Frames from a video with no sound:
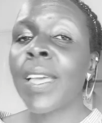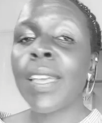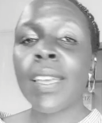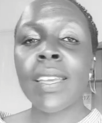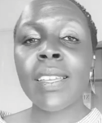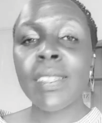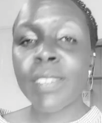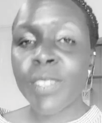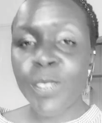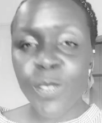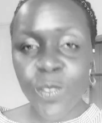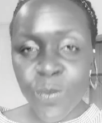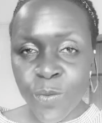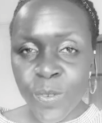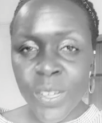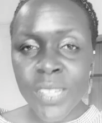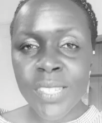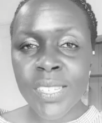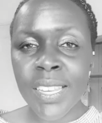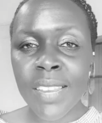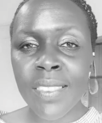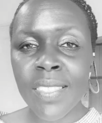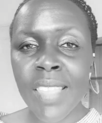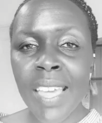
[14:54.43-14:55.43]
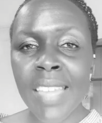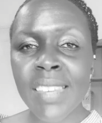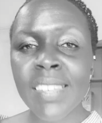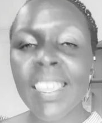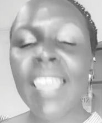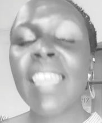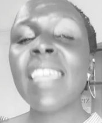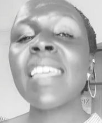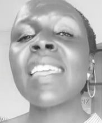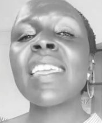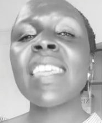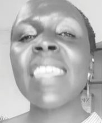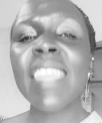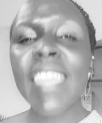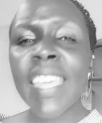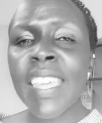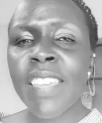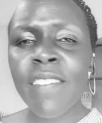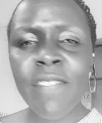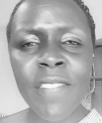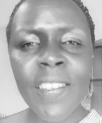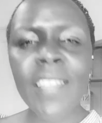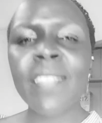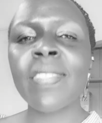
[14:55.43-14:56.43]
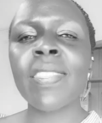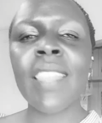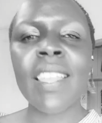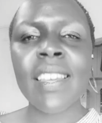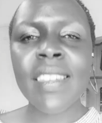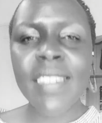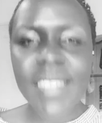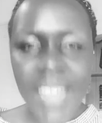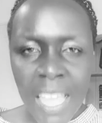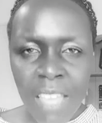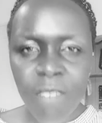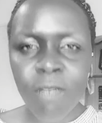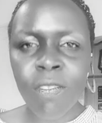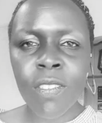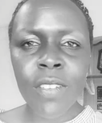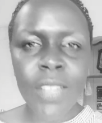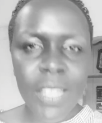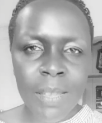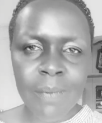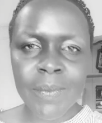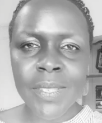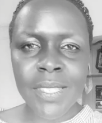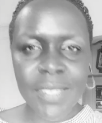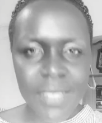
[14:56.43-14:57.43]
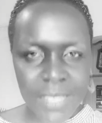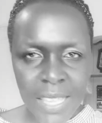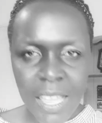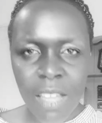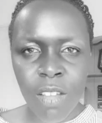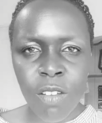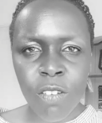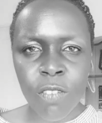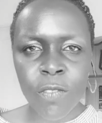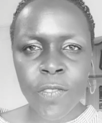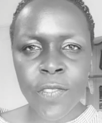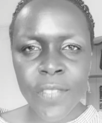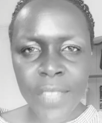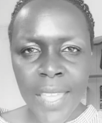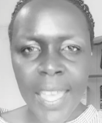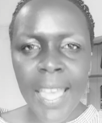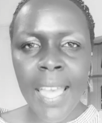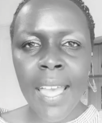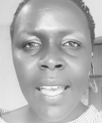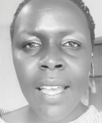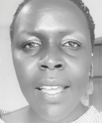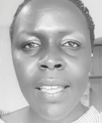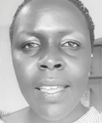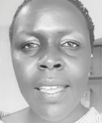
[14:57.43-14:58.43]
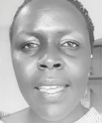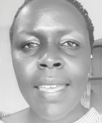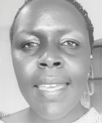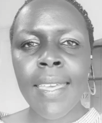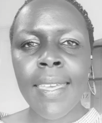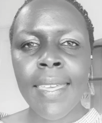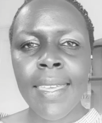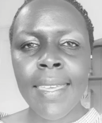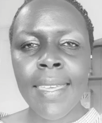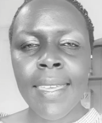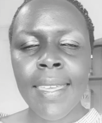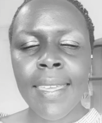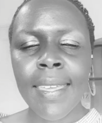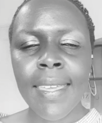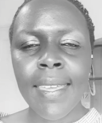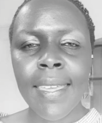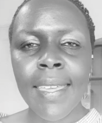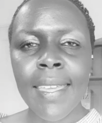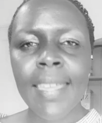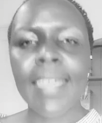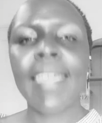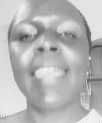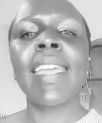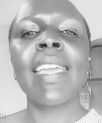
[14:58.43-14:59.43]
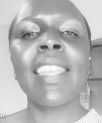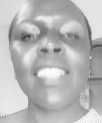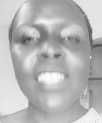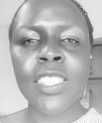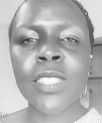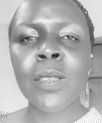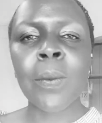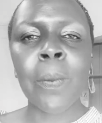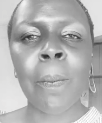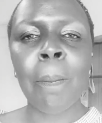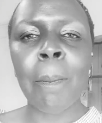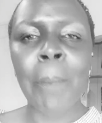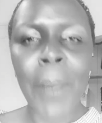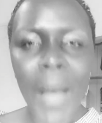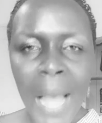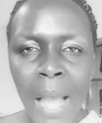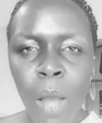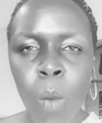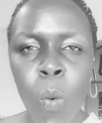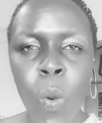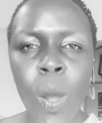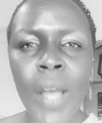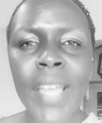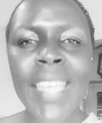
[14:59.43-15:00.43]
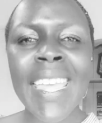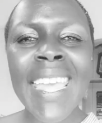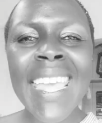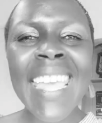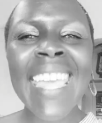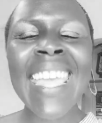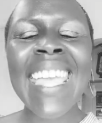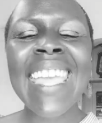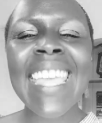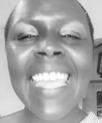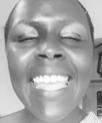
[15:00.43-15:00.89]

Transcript: It is written that even the devil himself, his power. He